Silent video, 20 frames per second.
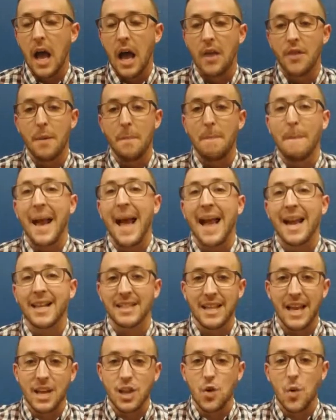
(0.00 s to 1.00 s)
The max
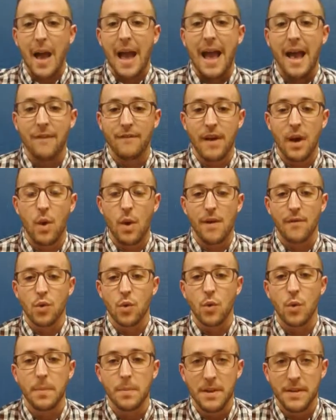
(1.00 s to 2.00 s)
that you have, however,
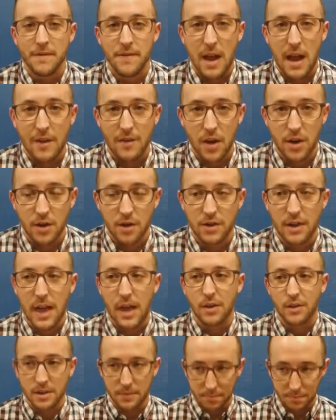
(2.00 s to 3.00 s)
would be
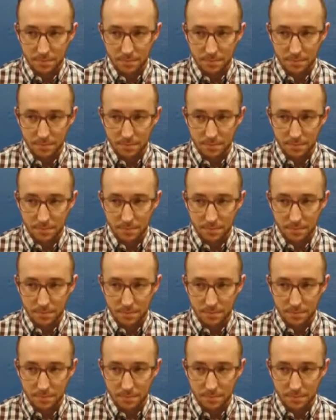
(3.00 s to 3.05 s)
$500,000.